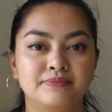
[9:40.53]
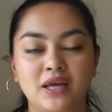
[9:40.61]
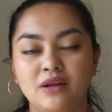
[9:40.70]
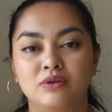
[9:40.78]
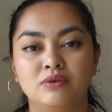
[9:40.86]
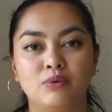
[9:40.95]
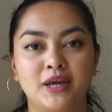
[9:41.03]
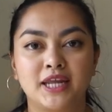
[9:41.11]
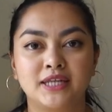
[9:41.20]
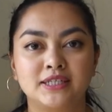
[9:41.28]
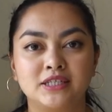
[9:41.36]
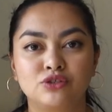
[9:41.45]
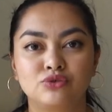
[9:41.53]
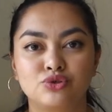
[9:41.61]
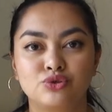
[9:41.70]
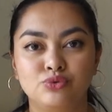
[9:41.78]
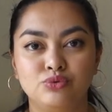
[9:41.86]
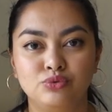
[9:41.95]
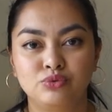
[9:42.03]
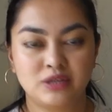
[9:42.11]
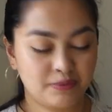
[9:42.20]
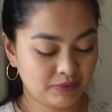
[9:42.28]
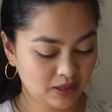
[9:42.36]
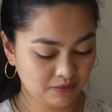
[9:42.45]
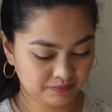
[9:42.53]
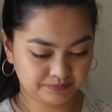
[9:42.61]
I don't know, 180 to 2 something.